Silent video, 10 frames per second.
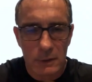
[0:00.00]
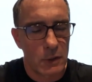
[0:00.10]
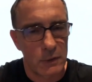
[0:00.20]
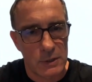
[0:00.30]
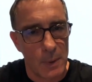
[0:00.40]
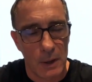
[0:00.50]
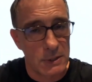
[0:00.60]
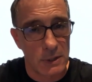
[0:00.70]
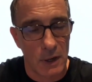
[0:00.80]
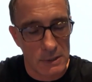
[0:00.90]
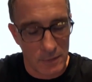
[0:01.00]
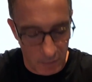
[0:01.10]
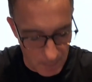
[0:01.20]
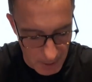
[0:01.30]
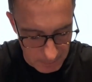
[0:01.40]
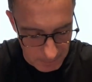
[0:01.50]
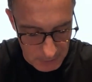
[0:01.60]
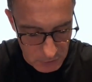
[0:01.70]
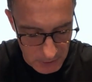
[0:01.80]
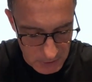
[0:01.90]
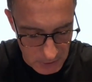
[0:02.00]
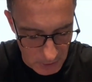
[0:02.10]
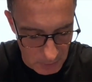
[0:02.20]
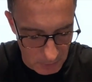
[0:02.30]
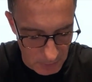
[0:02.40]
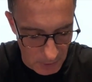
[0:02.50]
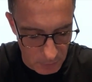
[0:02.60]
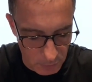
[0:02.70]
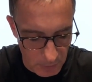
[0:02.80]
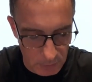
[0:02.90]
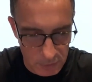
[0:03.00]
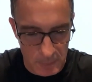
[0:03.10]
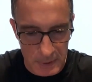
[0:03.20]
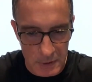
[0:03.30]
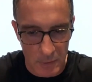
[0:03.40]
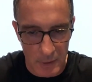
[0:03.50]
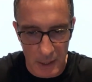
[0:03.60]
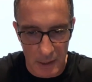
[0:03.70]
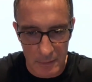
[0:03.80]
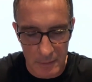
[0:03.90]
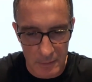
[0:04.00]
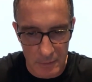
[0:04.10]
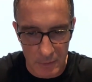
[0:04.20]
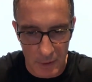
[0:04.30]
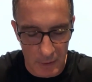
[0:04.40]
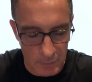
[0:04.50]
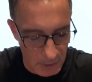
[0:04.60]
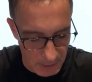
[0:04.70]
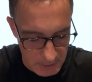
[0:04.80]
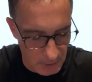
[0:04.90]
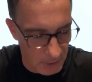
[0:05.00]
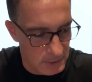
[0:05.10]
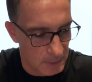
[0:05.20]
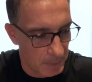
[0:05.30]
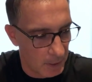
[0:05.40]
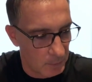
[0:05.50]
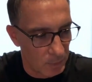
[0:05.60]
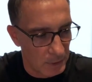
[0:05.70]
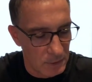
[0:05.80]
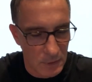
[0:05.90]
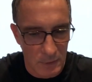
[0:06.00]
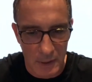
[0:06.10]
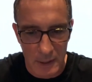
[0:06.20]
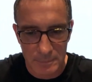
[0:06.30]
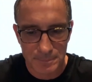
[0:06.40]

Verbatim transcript: two of the smartest guys I've ever met, actually. So, you know, thrilled to be doing it and uh, really excited about what we can do there.